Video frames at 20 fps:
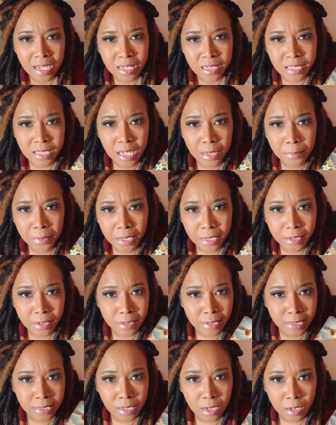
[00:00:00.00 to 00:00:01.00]
Something here
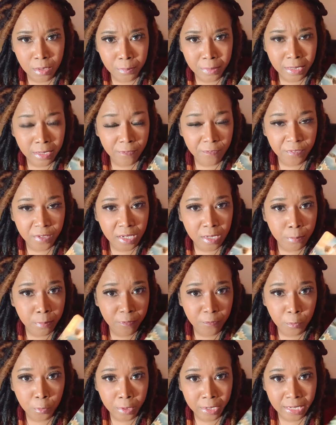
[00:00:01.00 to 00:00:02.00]
is going to be defeated
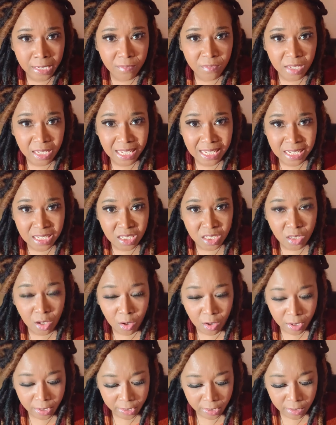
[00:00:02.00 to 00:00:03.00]
before it even gets
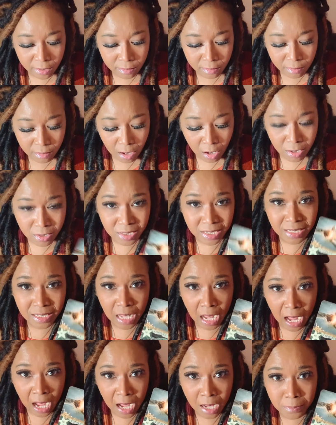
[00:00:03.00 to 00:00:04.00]
started or
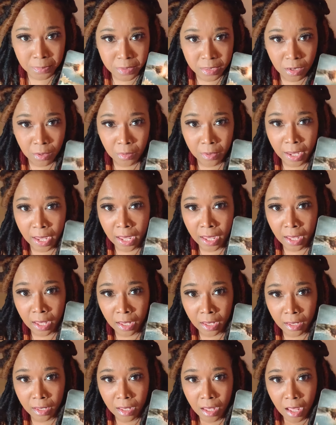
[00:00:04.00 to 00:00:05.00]
stopped,
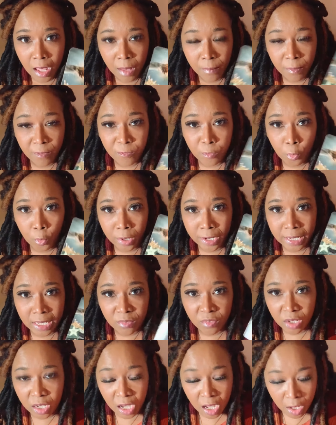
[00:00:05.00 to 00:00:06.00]
okay? Before it
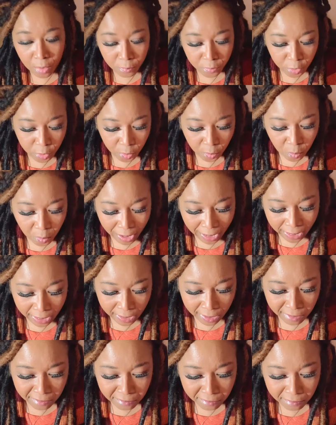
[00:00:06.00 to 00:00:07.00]
even come your
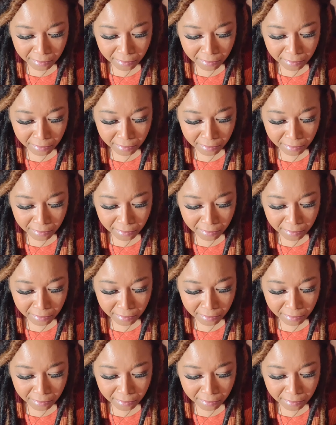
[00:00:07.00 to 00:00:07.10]
way.